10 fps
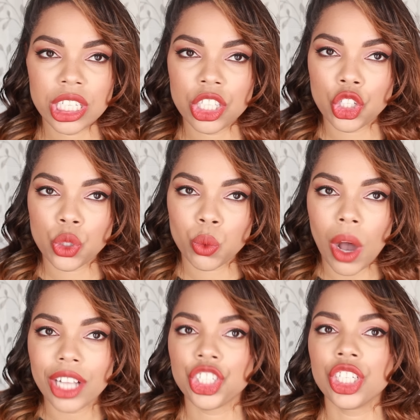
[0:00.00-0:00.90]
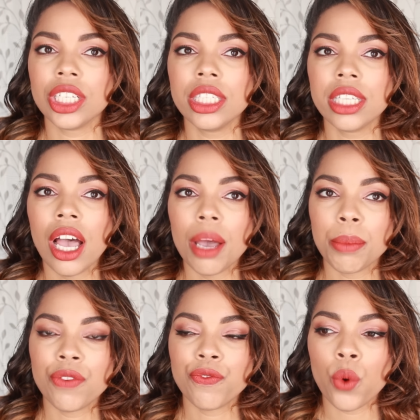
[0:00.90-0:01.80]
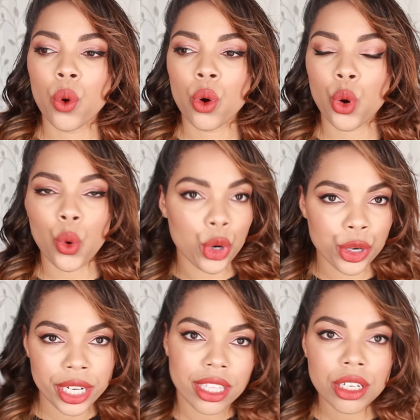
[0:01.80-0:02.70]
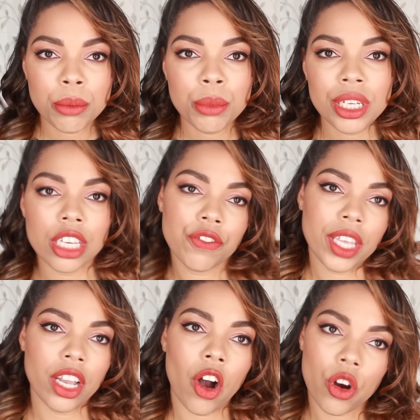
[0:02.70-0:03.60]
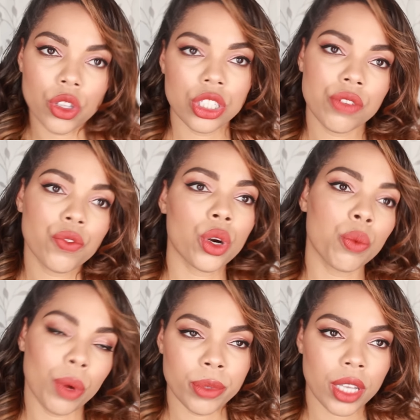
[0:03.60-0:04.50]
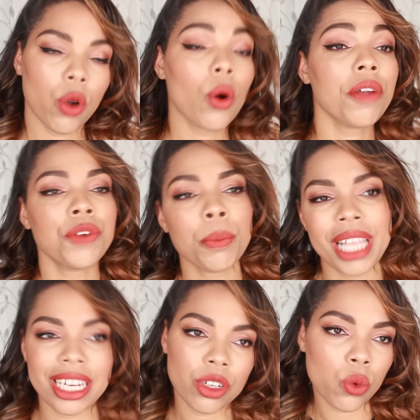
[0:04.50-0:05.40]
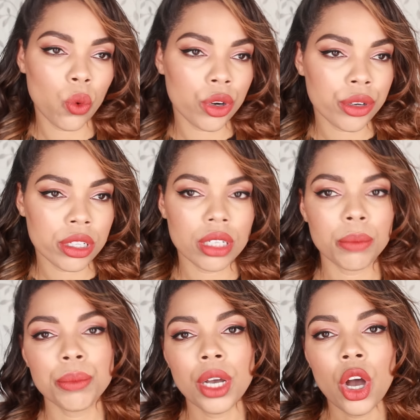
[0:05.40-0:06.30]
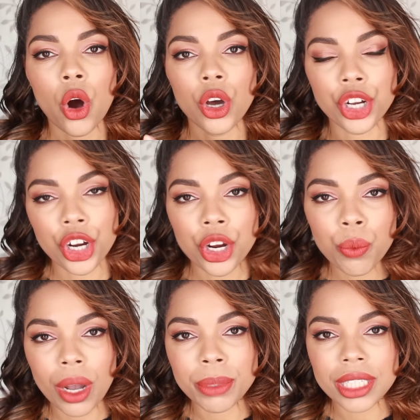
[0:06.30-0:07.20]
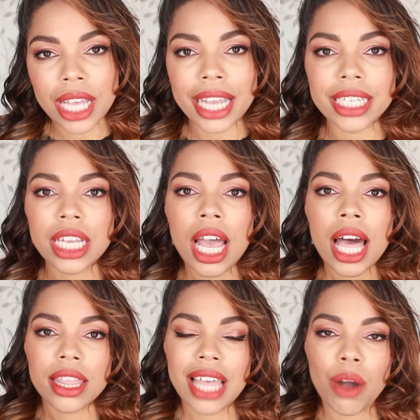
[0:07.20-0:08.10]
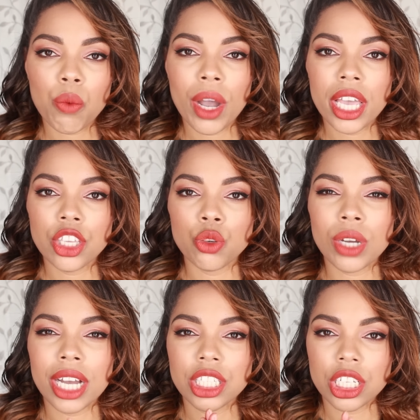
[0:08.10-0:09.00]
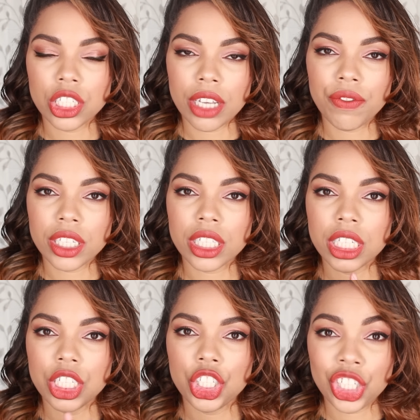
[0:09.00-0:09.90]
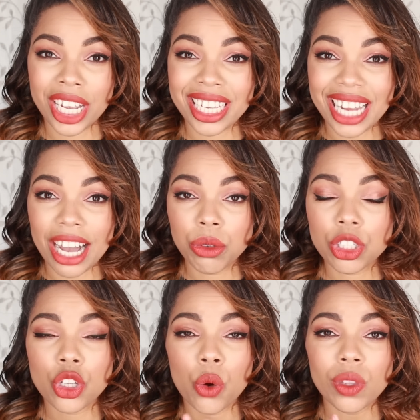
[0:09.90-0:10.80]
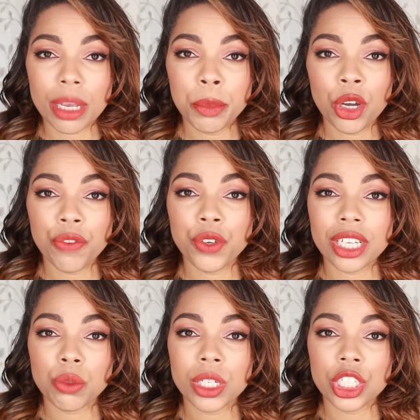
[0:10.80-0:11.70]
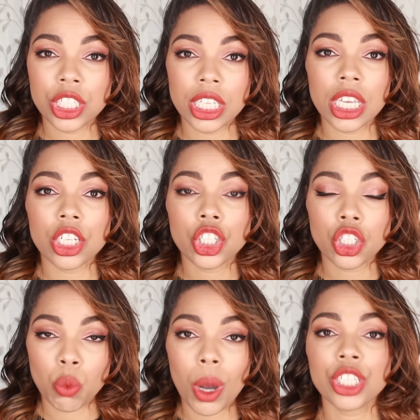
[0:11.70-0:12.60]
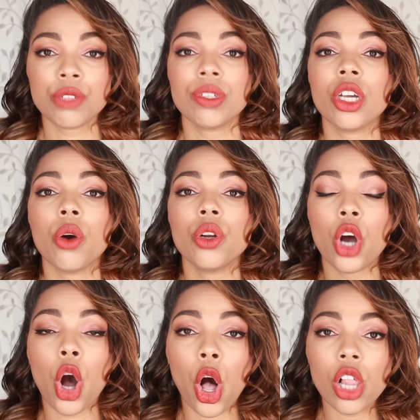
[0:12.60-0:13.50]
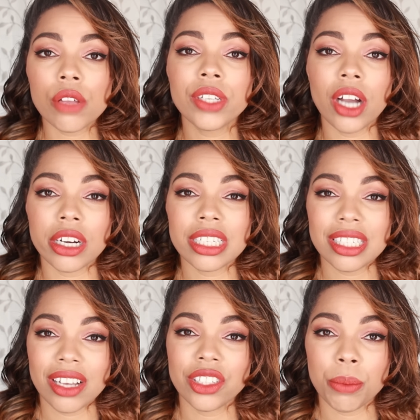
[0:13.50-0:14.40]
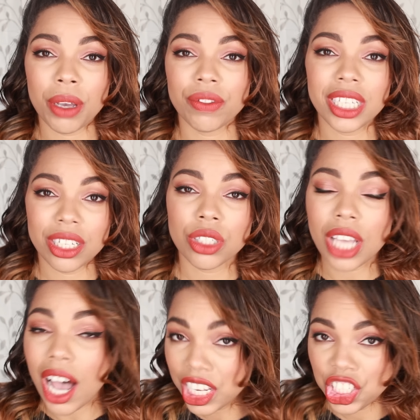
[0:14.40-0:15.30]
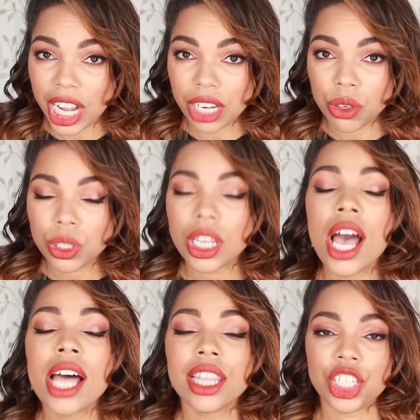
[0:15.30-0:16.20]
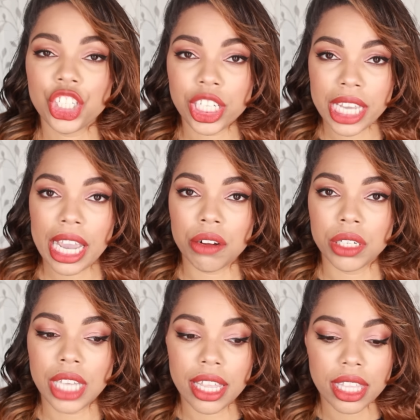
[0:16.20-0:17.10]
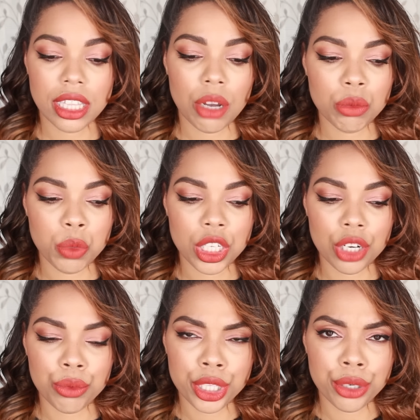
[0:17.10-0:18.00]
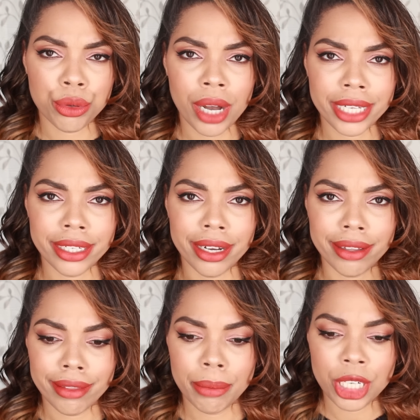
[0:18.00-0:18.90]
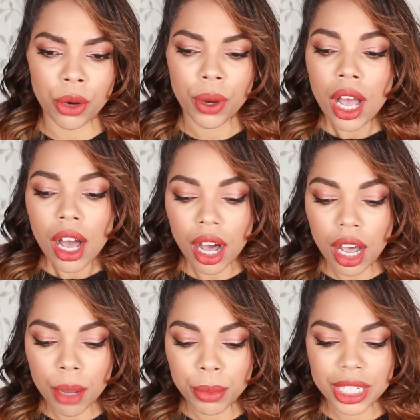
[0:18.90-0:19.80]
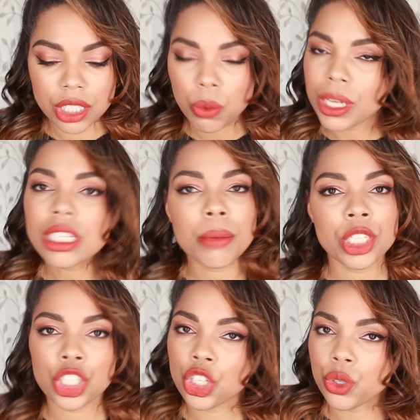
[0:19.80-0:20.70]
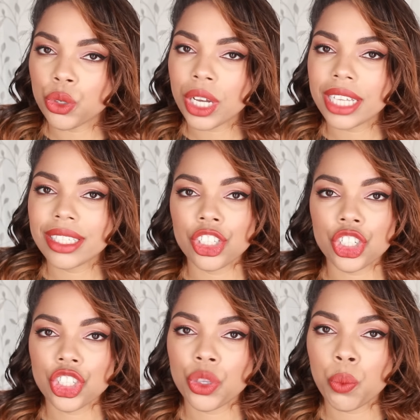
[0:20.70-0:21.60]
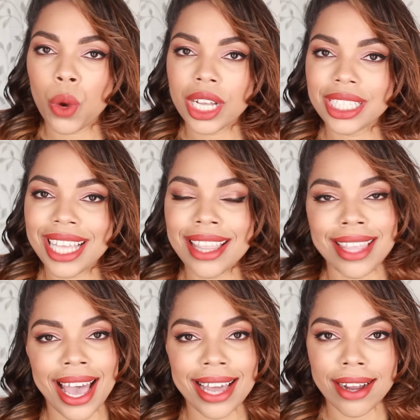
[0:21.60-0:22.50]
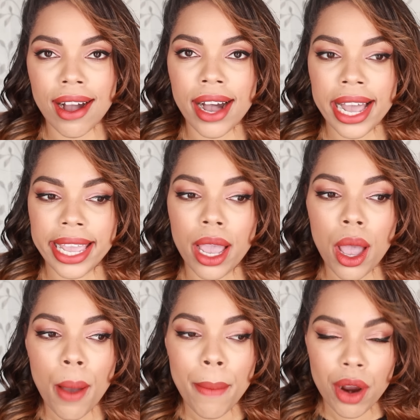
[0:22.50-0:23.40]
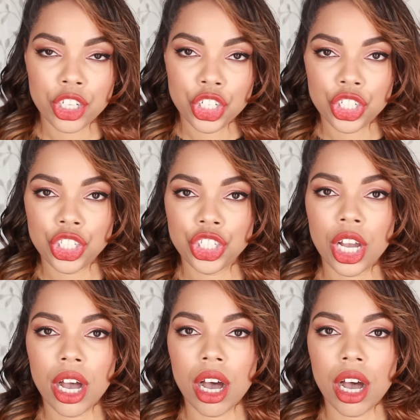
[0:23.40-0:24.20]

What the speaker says: see the swatches before ordering them if they are on the Sephora website or if you're planning on ordering them on her website. That way you guys can definitely check it out. So let me know if you guys want to see a swatch video on all of the Anastasia Beverly Hills eyeshadows that she carries. I think that would be a really cool idea. Let me know. Because the ones that I'm going to show you guys are just the ones that I purchased